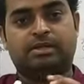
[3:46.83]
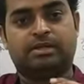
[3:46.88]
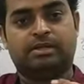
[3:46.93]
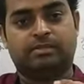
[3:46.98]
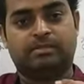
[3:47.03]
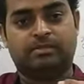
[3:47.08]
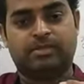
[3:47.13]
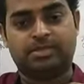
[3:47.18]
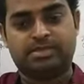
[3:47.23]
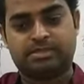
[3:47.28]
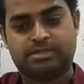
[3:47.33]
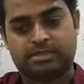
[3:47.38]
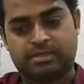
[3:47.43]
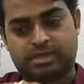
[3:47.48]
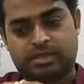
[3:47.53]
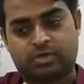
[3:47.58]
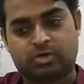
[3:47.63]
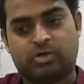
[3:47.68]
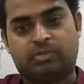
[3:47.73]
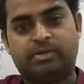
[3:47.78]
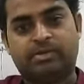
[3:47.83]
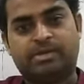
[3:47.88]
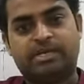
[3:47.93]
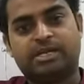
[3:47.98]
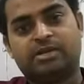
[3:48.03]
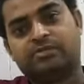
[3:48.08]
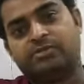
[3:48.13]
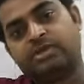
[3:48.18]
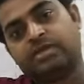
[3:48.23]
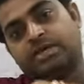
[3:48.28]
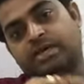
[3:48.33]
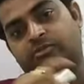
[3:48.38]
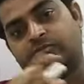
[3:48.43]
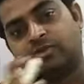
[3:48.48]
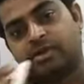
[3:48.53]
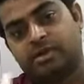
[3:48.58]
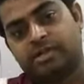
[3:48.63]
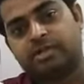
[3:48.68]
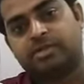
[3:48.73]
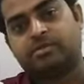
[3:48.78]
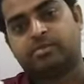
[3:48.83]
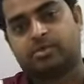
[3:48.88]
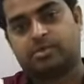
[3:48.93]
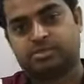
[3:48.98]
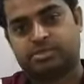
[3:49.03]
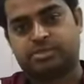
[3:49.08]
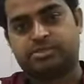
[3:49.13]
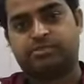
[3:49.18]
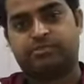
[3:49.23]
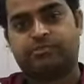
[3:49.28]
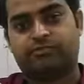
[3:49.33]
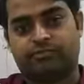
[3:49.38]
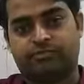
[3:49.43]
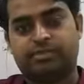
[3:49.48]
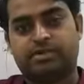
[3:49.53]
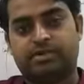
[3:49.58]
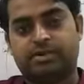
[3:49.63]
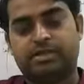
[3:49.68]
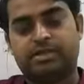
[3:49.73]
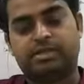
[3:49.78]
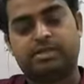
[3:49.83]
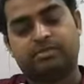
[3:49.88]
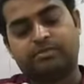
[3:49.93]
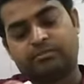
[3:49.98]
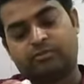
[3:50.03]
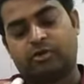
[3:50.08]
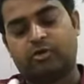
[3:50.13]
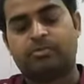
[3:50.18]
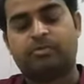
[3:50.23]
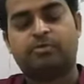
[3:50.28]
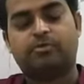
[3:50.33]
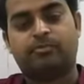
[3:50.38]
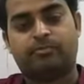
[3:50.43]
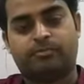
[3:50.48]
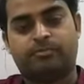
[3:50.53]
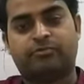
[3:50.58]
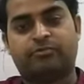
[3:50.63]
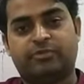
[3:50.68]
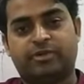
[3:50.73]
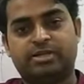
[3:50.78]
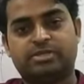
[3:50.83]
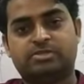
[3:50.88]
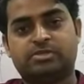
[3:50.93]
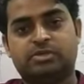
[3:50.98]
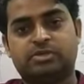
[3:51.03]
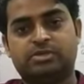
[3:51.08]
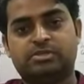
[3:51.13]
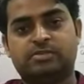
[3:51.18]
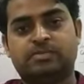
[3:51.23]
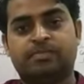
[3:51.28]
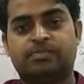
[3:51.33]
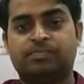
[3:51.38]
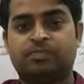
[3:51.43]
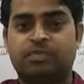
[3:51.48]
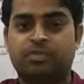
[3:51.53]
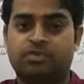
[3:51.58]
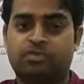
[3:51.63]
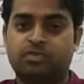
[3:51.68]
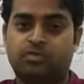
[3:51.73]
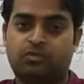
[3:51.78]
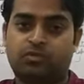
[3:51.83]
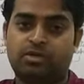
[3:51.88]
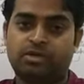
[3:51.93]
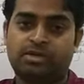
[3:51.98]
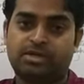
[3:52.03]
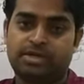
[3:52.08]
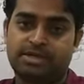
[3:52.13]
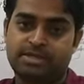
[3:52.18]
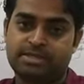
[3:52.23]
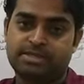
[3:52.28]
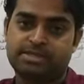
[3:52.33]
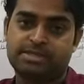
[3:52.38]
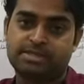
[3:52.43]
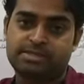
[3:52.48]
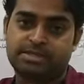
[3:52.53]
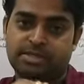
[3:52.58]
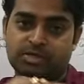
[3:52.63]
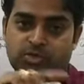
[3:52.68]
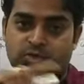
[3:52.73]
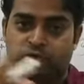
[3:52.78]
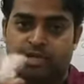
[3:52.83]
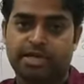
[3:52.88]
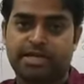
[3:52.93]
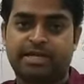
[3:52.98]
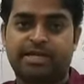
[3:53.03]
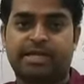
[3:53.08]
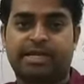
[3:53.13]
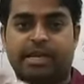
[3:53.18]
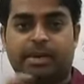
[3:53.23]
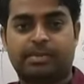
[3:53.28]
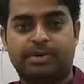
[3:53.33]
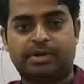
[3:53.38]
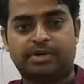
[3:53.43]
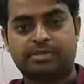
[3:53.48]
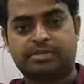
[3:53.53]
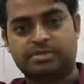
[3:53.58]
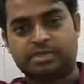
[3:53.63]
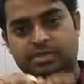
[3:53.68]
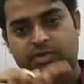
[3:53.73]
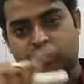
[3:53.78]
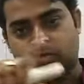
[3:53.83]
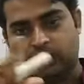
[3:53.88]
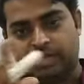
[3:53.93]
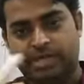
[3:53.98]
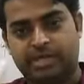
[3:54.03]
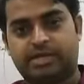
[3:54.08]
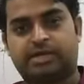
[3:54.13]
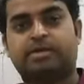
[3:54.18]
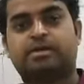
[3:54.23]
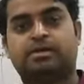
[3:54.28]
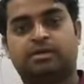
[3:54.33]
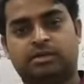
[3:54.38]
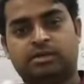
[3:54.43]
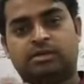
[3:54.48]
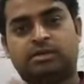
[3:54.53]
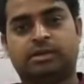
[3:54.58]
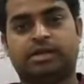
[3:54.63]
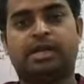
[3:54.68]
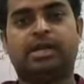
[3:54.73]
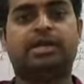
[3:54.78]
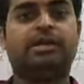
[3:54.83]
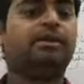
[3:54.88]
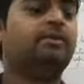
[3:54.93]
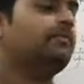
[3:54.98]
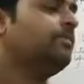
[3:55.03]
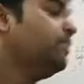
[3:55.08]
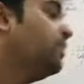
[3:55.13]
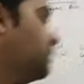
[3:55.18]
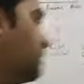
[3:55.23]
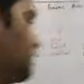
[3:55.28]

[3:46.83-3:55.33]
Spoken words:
means raw material will convert in the form of finished goods. So what? It is the circulating capital. Circulate. Getting?